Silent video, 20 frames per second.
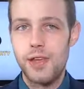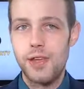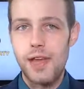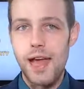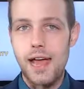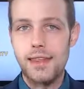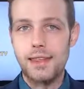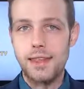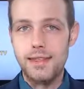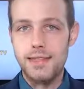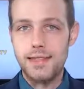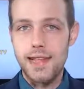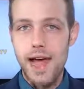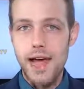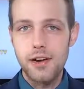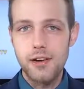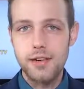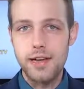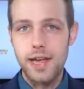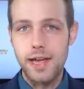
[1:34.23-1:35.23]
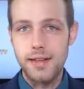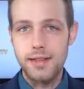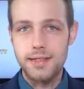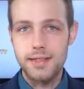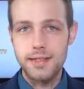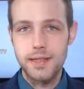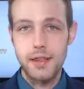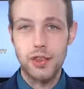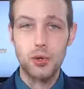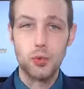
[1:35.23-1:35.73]
At these latter
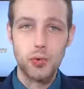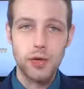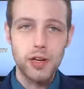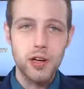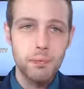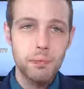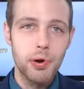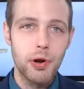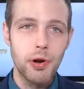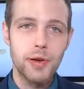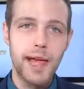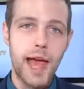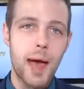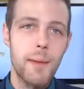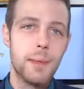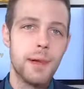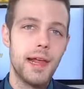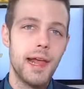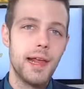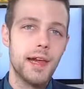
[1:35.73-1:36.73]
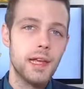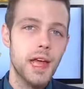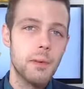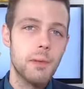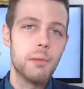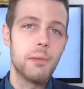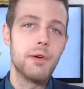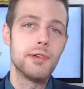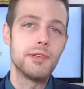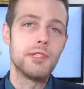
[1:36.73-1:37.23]
dates, the real per capita income
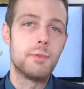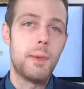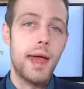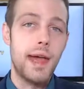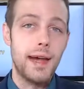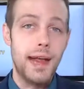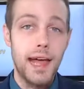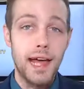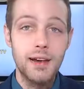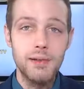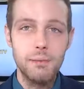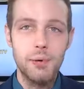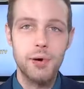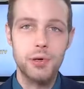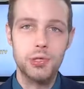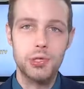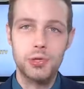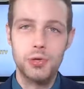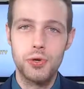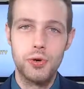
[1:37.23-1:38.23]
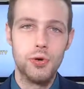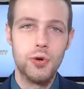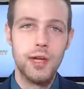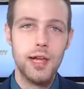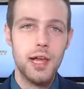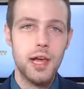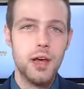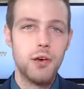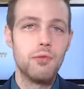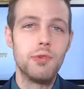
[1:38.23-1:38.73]
in both Spain and Portugal
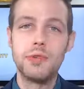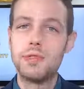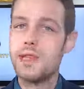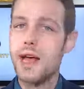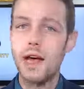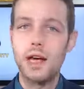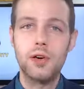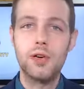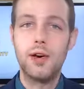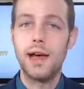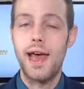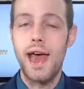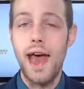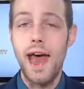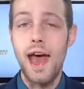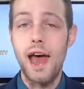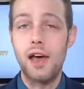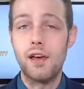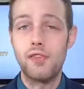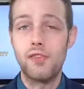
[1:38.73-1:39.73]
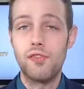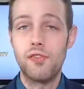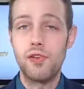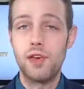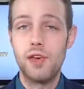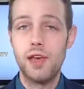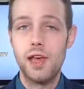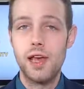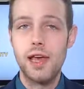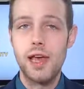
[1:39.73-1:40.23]
was not quite half
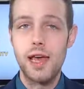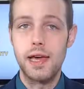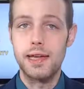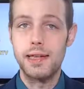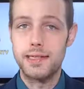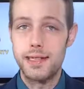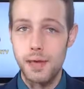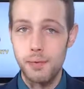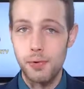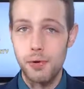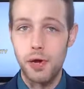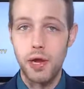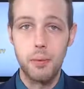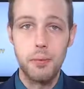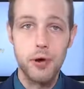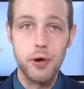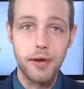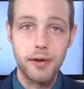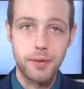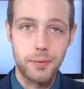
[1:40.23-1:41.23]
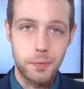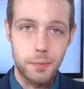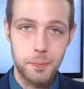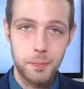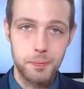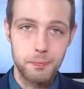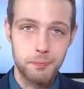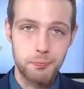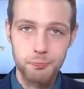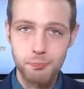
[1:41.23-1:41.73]
in contemporary Britain.
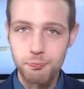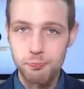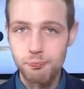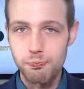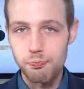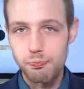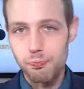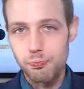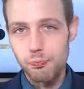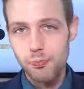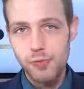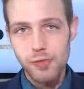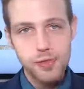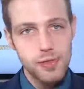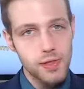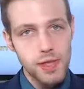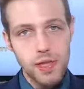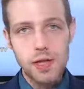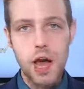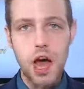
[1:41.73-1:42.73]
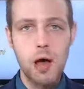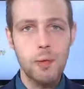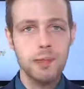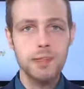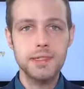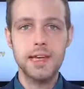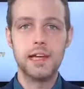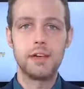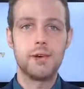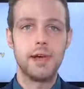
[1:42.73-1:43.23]

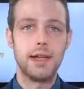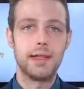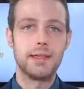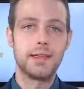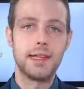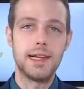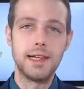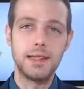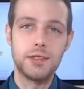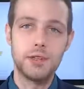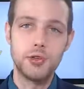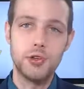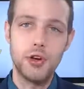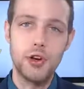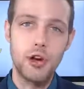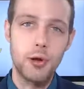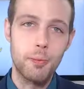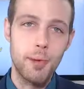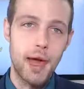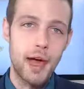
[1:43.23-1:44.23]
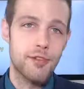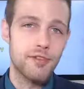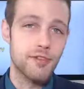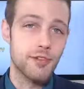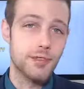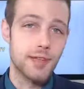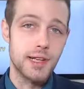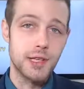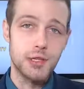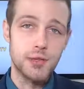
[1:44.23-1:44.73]
Homicide rates in Eastern Europe have for
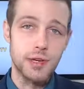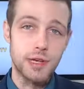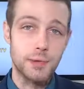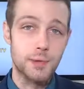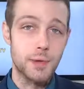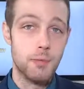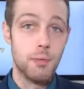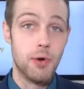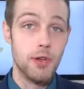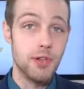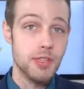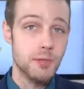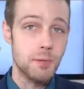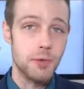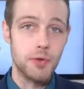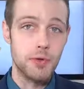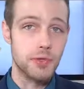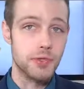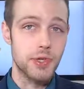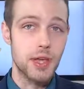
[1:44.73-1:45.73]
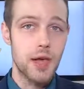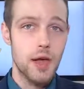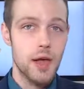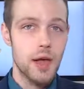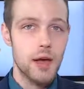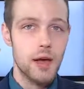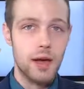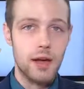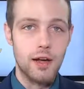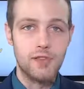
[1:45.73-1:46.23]
centuries been multiples
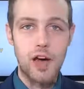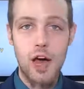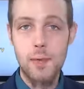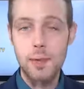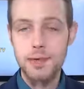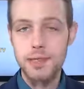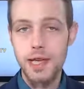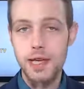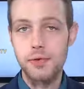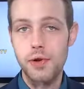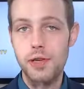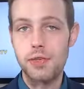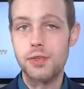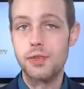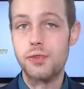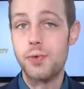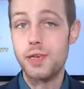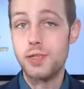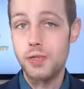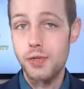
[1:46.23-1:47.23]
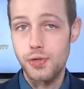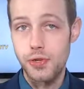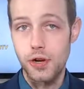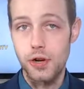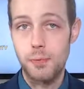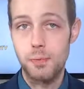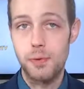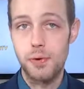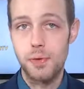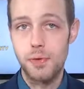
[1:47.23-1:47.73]
of homicide rates in Western
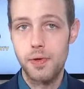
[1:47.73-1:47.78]
Europe.